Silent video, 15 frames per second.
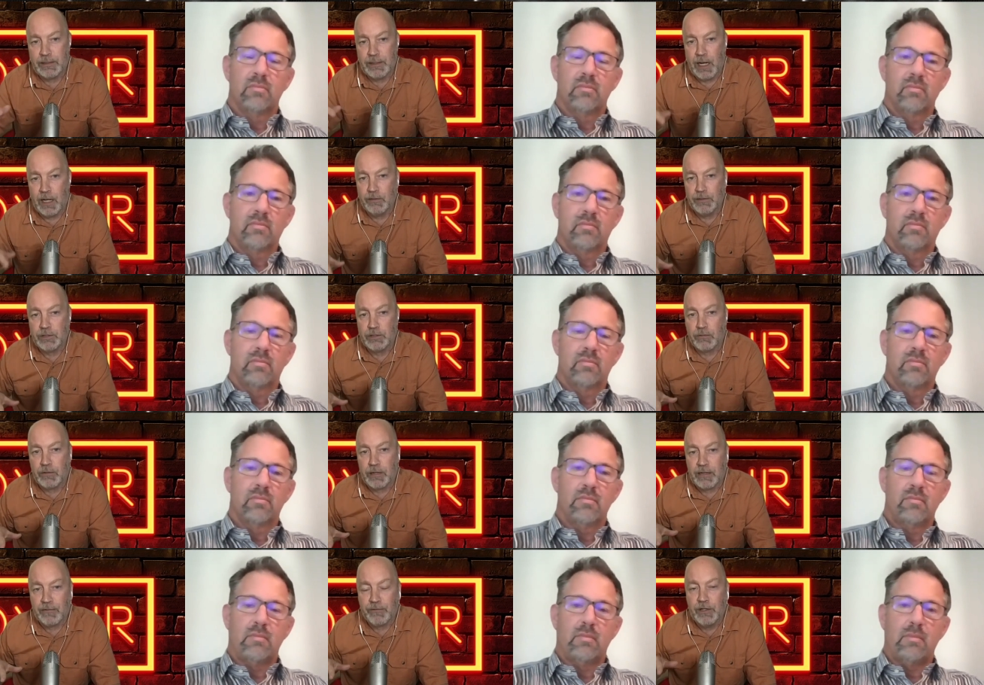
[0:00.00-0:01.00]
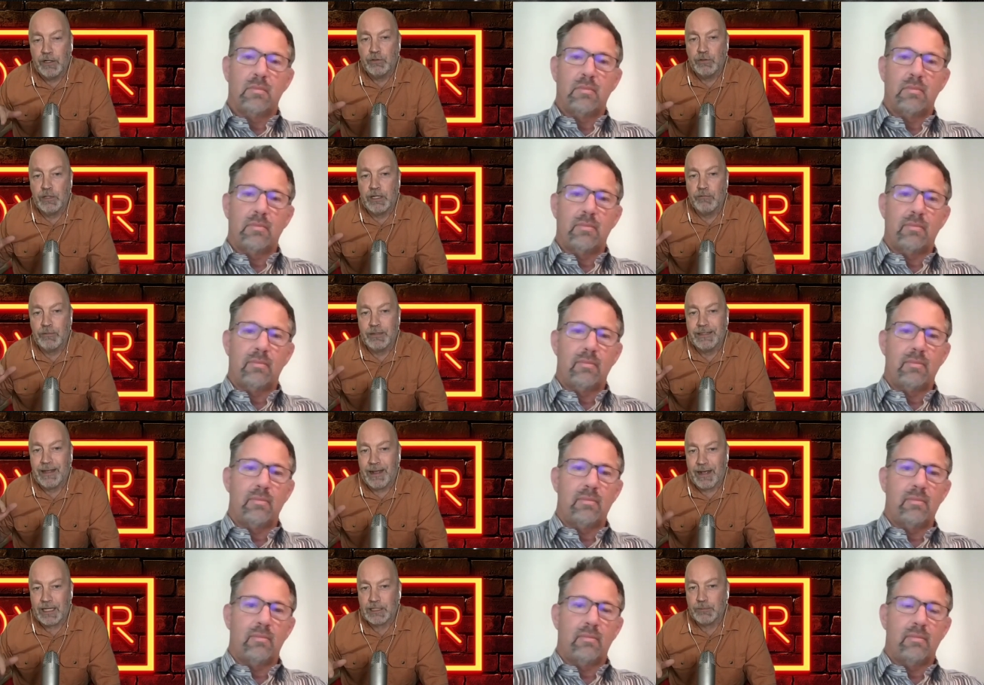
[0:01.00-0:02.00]
Speaker 1: a knowledge graph, you can really
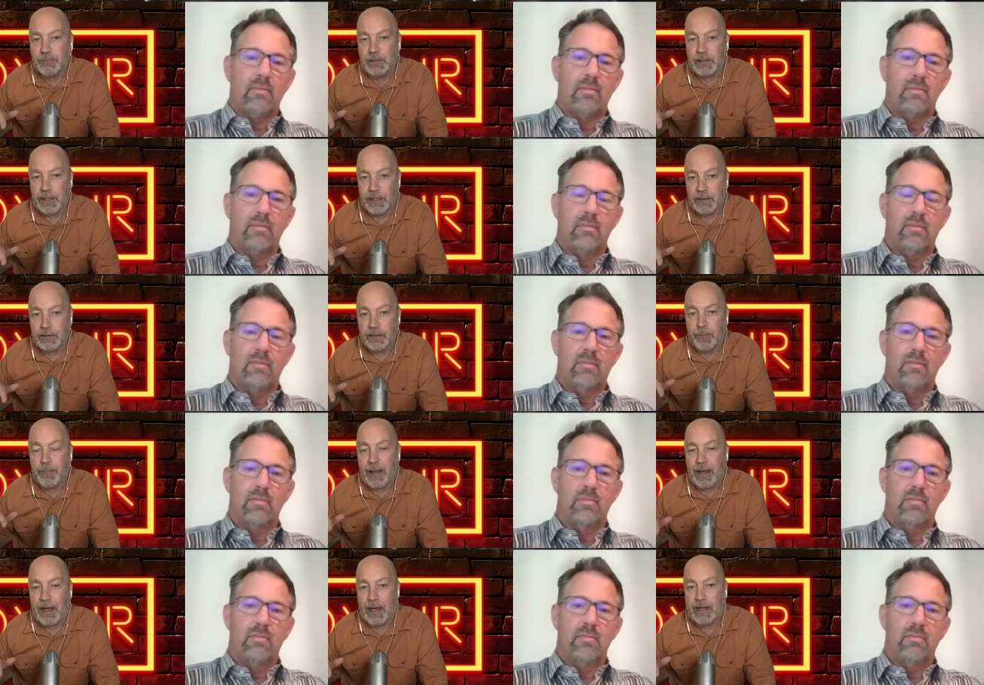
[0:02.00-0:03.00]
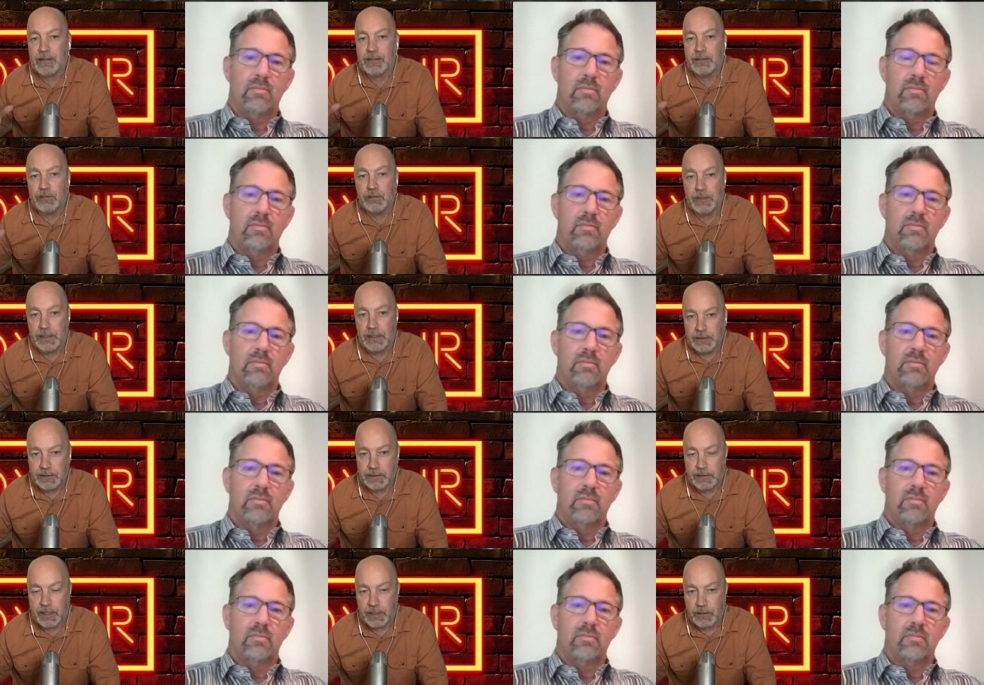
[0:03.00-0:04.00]
expedite the path to
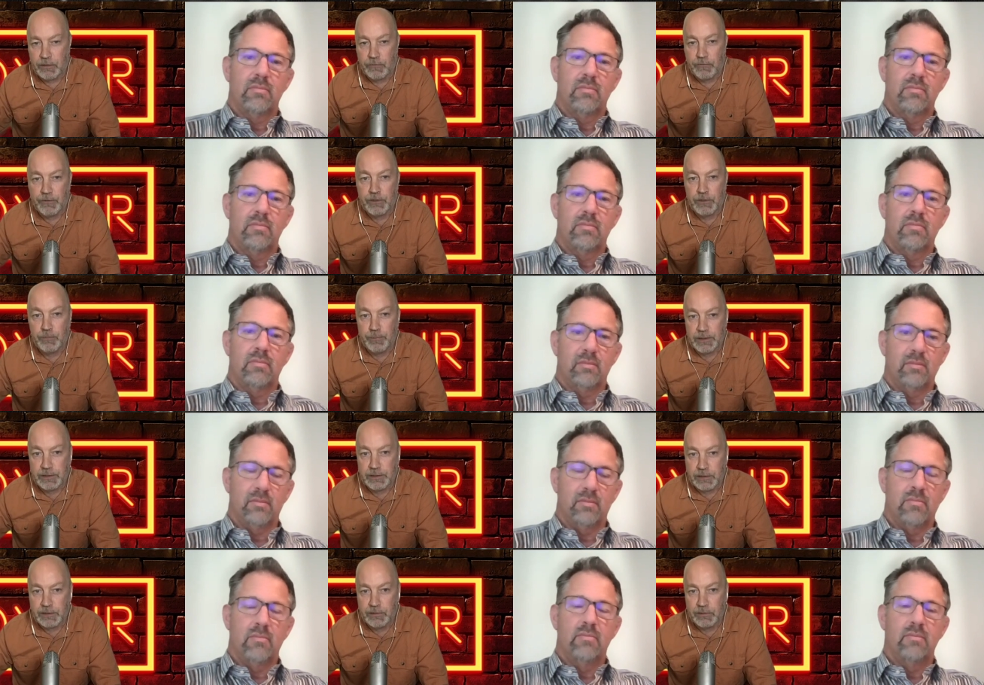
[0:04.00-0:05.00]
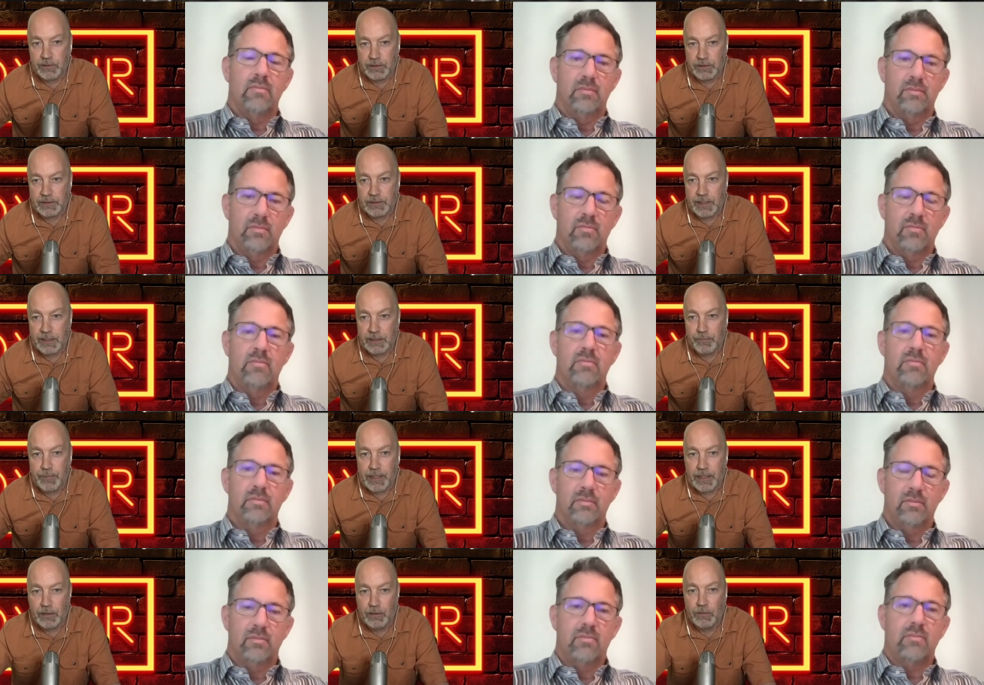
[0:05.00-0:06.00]
insight for your mm-hmm. business users. Isn't that the
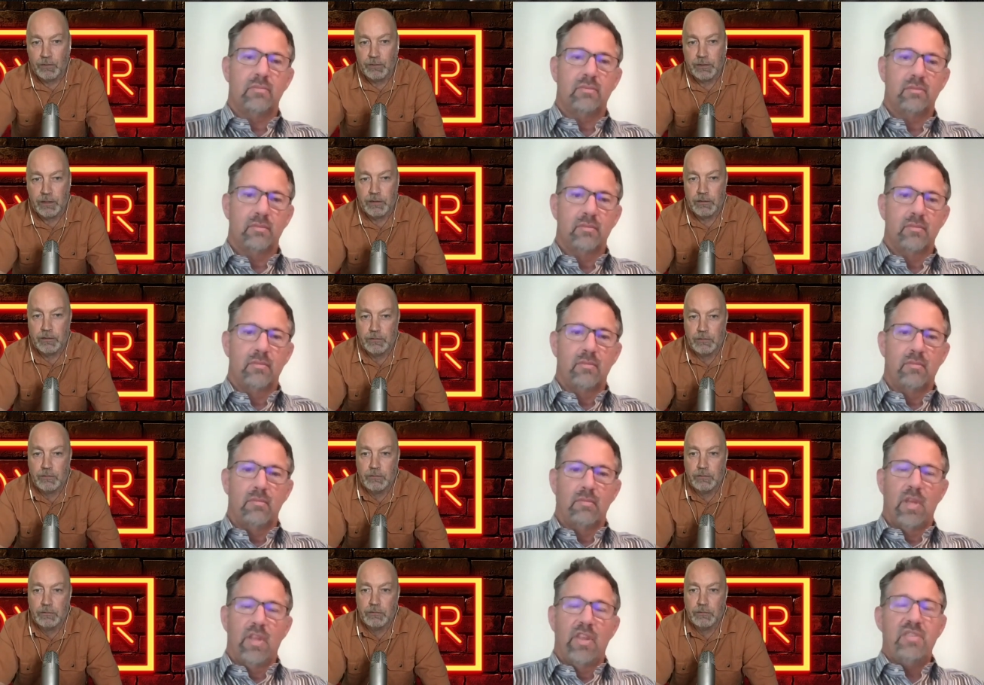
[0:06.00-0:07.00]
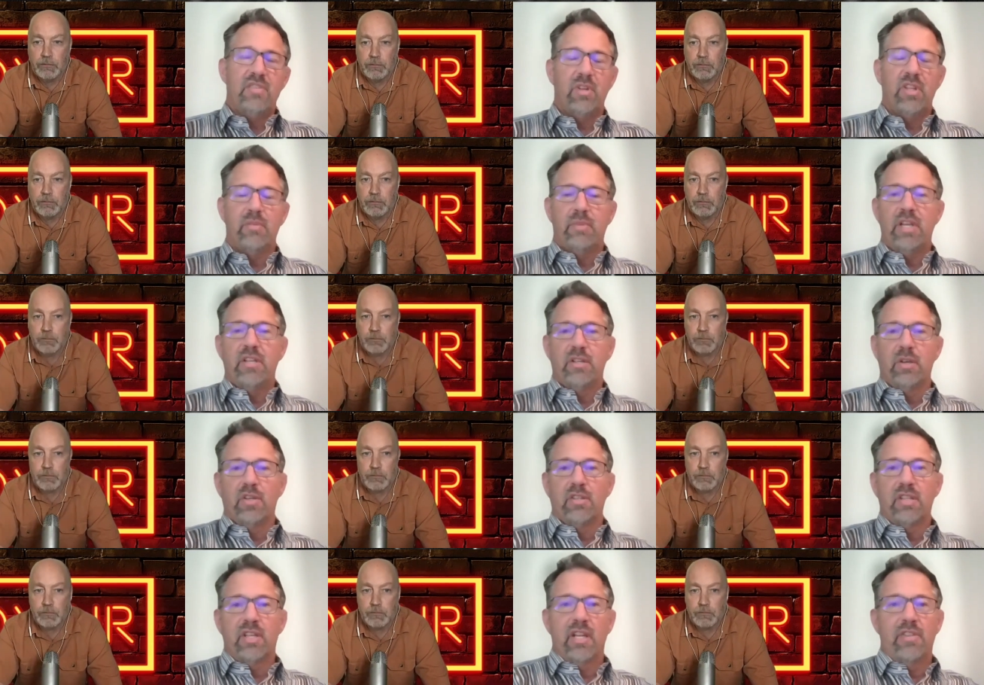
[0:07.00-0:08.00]
main
Speaker 2: goal, Doug? That's one of the main
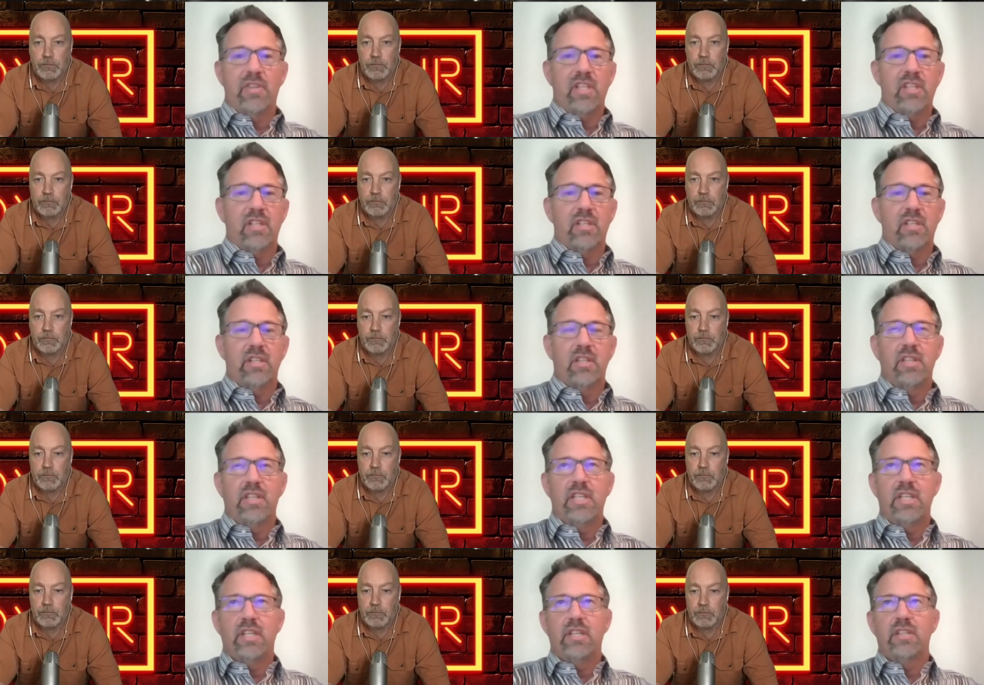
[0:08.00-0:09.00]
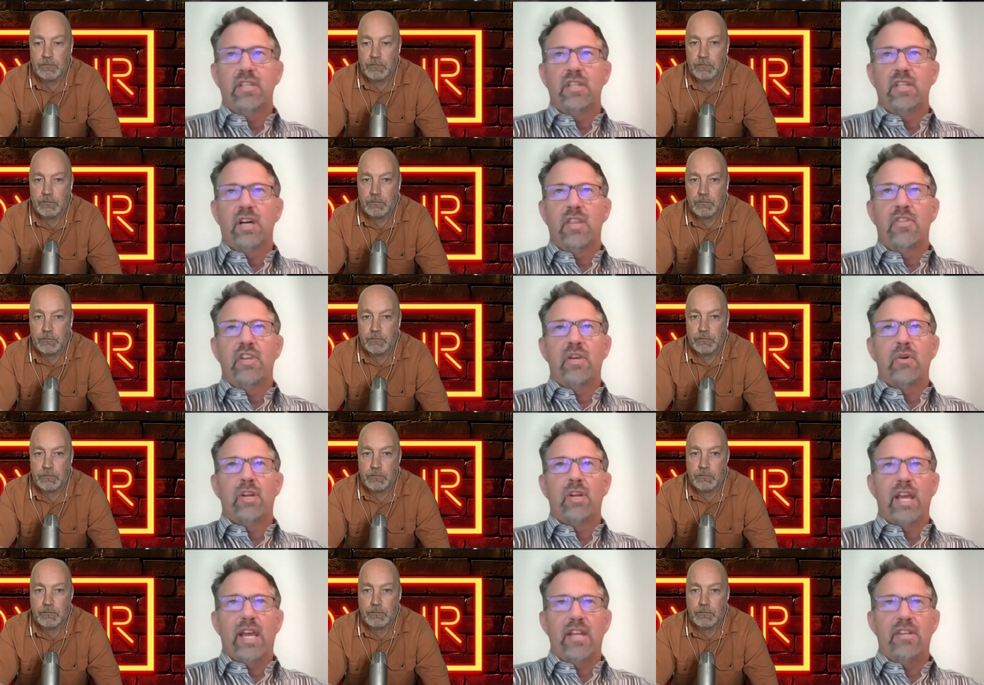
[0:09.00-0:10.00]
goals, and I think that the, the the other thing I would
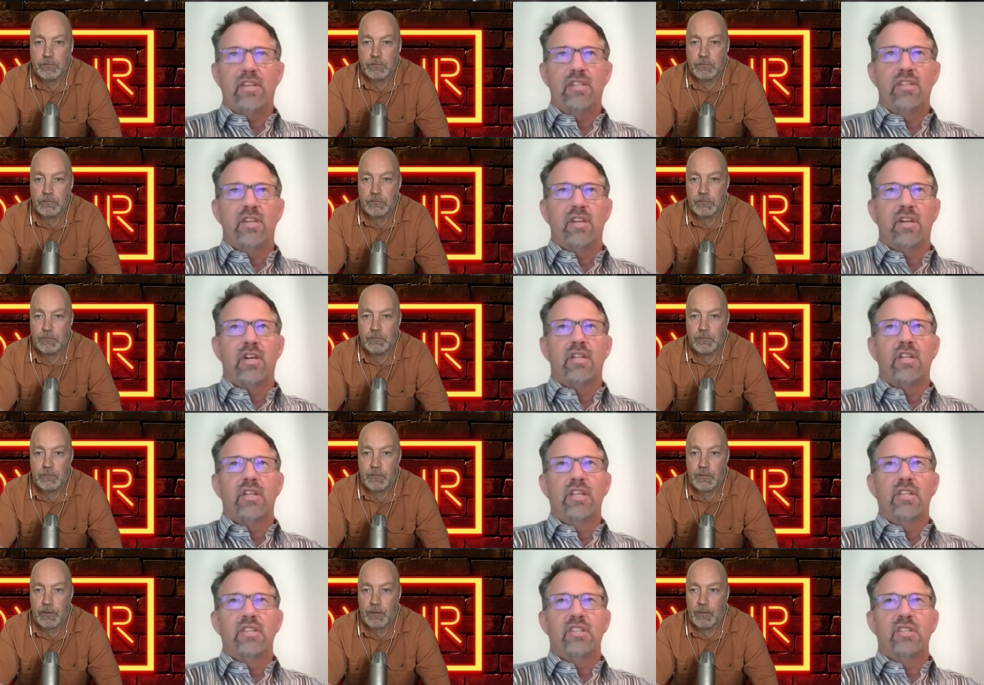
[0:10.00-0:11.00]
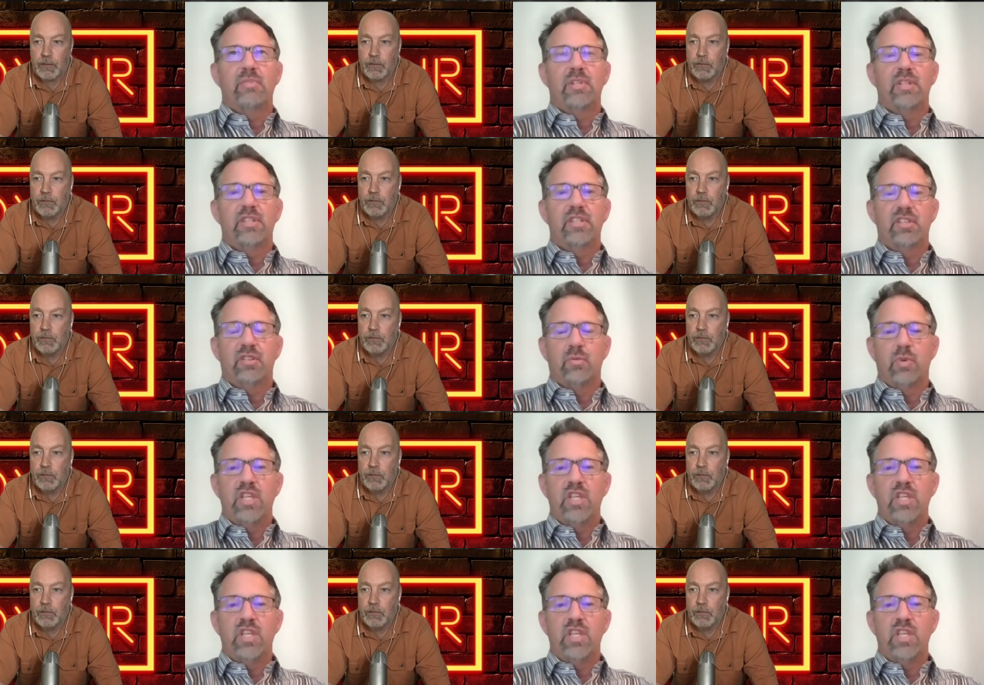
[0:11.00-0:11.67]
add in there is the ability to